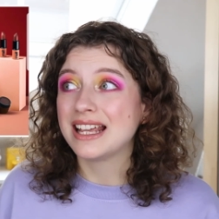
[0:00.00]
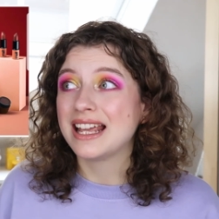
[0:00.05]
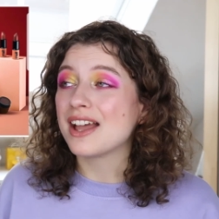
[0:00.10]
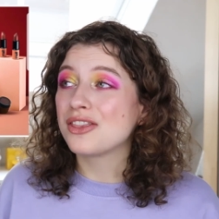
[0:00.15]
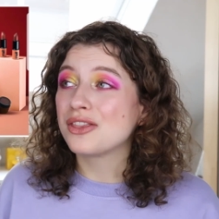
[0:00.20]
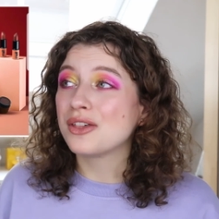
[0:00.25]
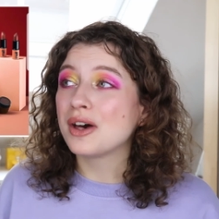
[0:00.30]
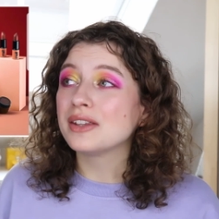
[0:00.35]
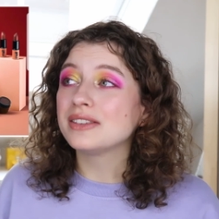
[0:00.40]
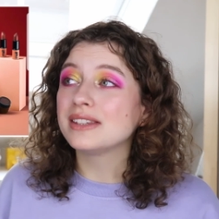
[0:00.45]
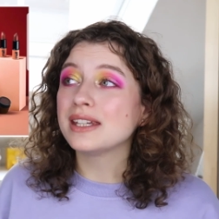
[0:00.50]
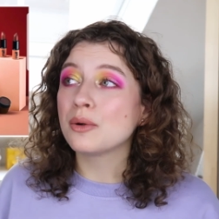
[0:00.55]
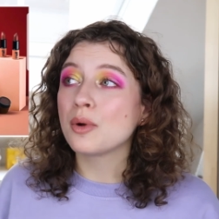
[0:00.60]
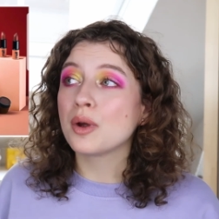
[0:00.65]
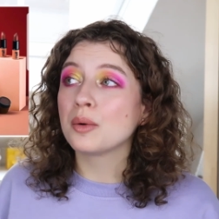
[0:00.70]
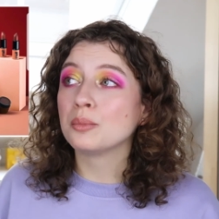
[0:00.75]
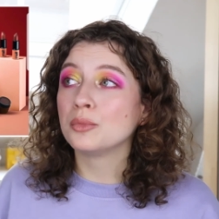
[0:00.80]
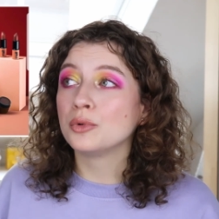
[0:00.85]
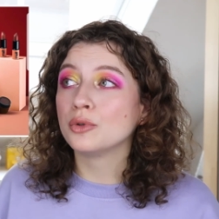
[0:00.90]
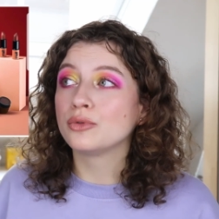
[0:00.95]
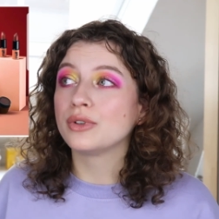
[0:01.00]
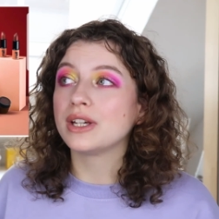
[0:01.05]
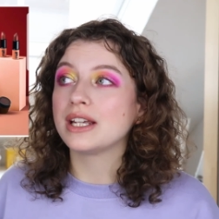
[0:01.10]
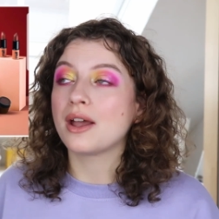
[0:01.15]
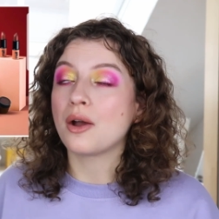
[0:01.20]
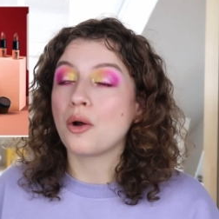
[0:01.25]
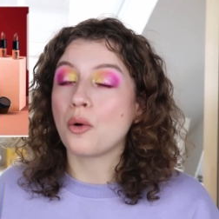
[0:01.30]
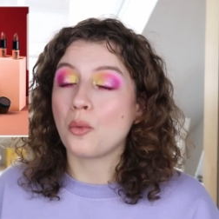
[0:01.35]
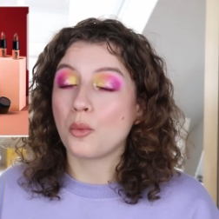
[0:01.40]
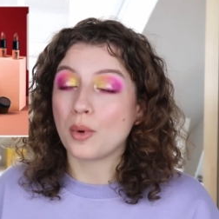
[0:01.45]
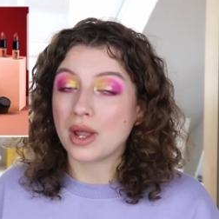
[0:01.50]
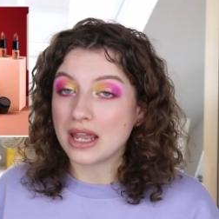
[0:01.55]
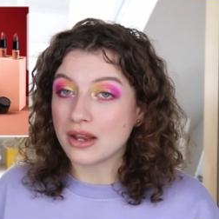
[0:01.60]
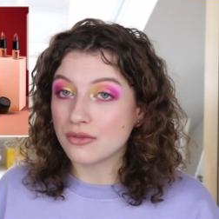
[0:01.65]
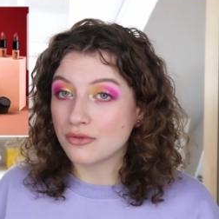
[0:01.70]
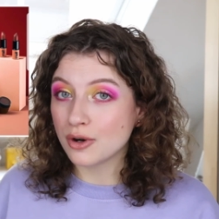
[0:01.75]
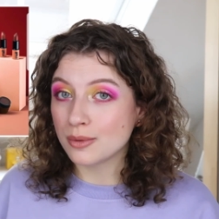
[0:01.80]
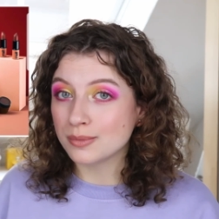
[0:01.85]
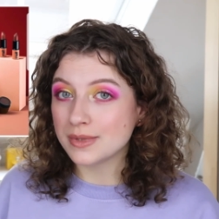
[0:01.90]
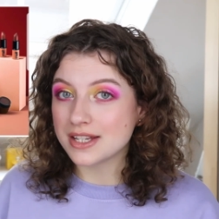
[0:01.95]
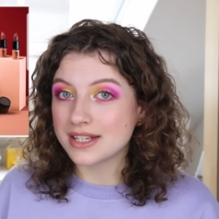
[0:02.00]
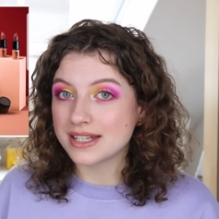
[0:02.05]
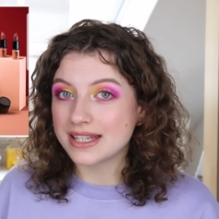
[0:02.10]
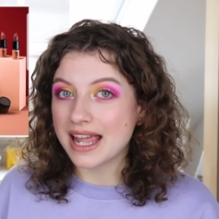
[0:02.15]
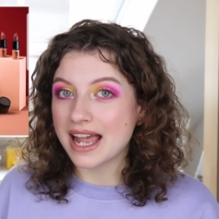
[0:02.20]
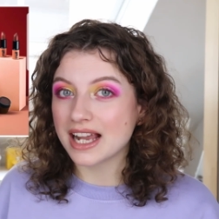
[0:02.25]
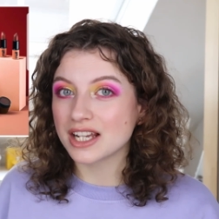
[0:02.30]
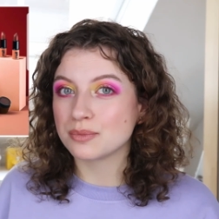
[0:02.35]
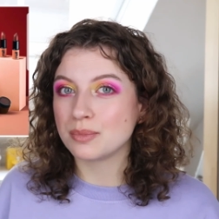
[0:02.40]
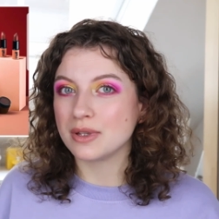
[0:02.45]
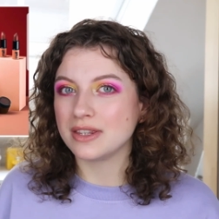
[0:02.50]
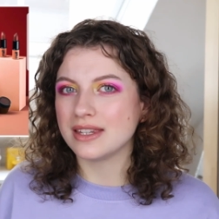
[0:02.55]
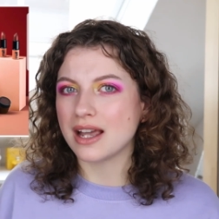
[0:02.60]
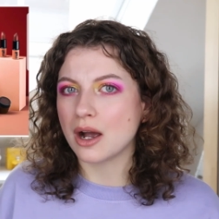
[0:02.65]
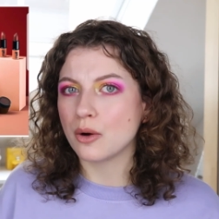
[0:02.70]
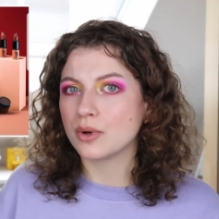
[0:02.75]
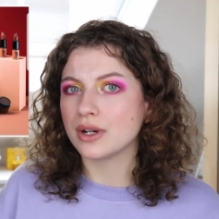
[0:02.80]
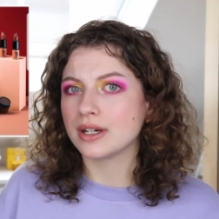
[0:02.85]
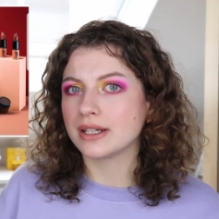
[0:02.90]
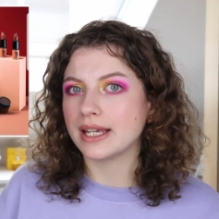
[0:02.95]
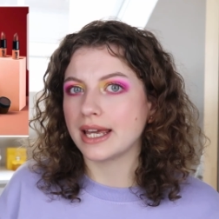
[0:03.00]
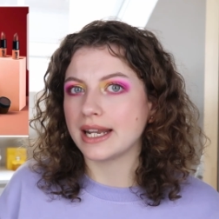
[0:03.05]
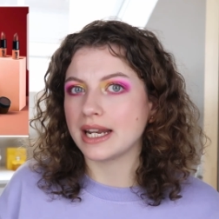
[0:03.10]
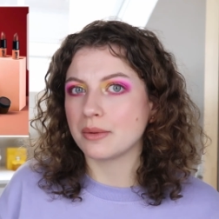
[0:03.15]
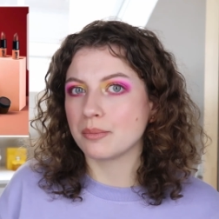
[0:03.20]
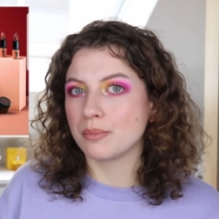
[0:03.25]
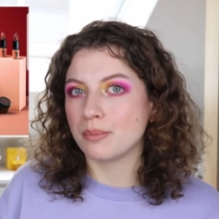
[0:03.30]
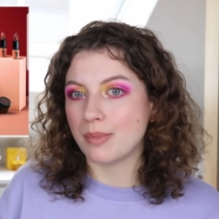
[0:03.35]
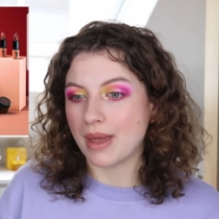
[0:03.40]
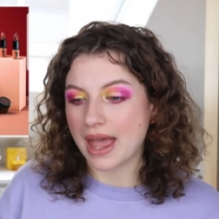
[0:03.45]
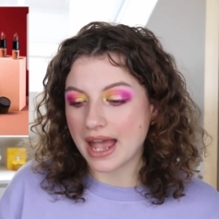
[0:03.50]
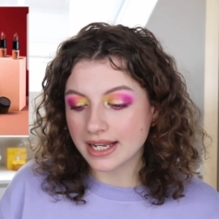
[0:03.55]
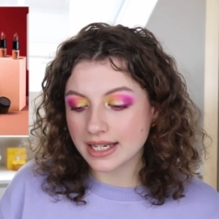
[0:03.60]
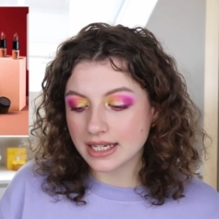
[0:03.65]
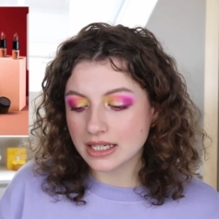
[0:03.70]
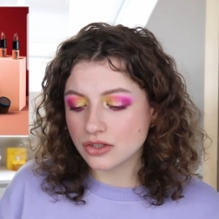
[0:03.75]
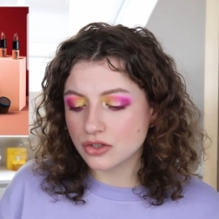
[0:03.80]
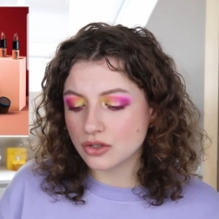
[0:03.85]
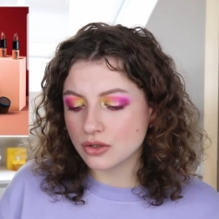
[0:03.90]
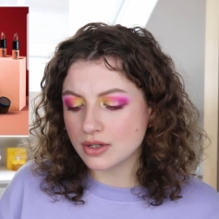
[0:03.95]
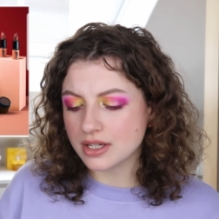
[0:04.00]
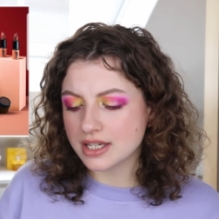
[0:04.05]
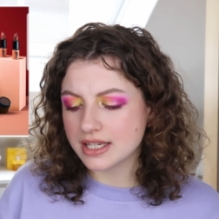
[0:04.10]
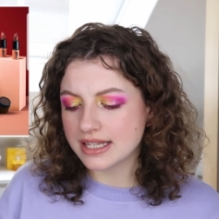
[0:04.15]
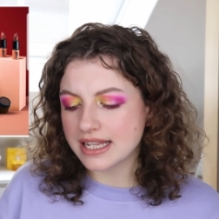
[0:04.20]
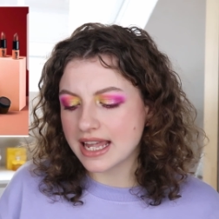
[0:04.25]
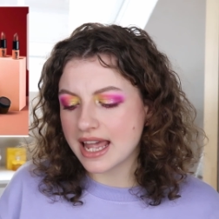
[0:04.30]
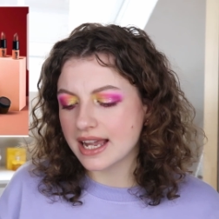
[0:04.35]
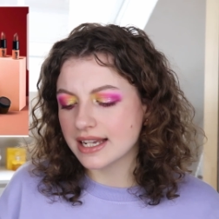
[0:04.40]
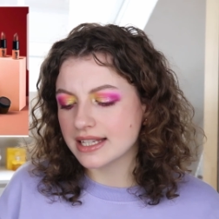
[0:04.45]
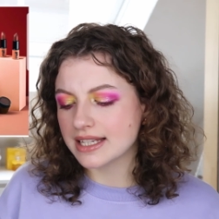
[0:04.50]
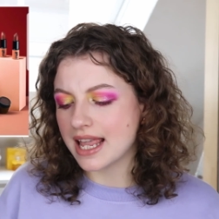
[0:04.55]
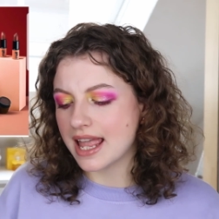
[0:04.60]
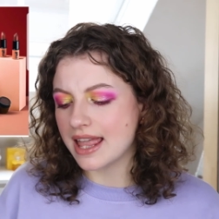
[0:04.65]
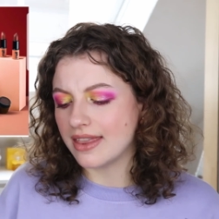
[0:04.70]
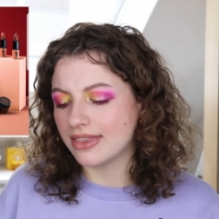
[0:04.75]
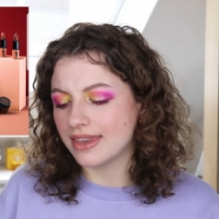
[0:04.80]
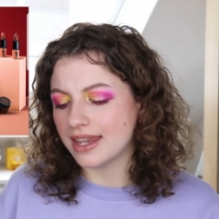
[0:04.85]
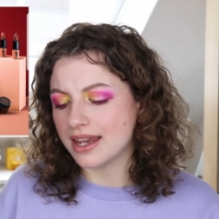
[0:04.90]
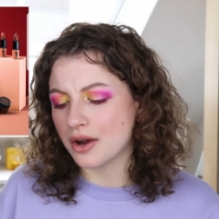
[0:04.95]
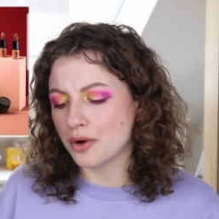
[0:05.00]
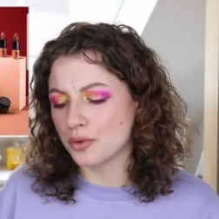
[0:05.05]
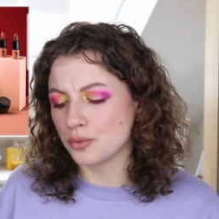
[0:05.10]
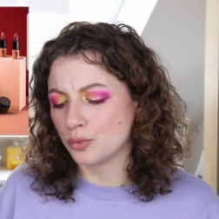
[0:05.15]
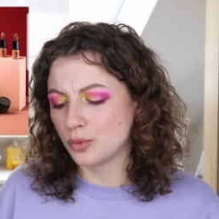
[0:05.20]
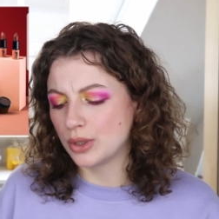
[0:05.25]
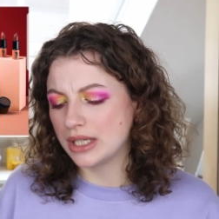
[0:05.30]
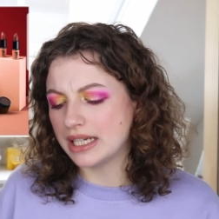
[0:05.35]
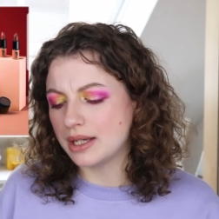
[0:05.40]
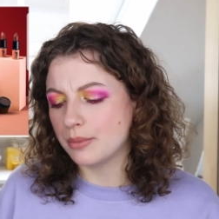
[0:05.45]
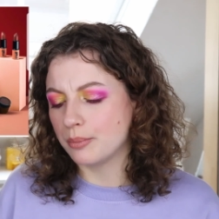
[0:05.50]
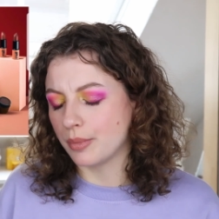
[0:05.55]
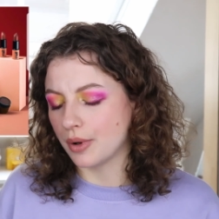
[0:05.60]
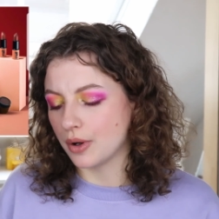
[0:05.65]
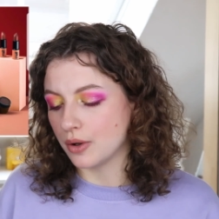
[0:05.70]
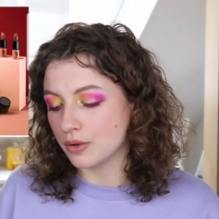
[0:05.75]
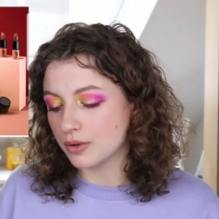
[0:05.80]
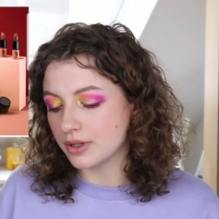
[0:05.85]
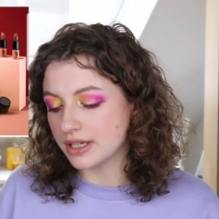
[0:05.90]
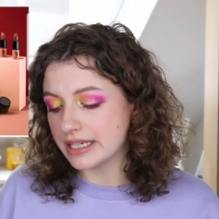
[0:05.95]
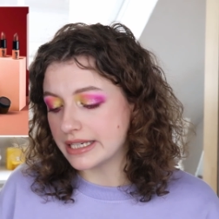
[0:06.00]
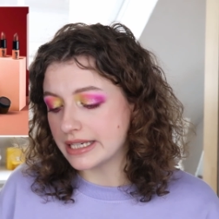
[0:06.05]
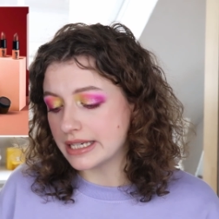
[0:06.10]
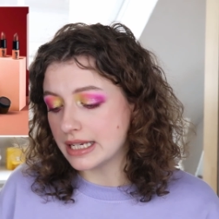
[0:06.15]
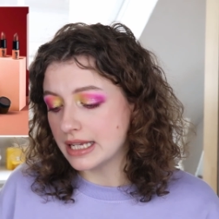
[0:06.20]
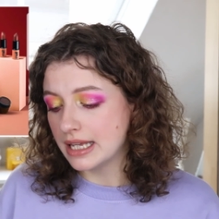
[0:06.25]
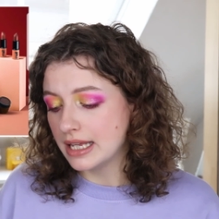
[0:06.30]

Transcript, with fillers: I thought they were moving away from the stacks, but now we're getting back into the stacks and they are really bulky.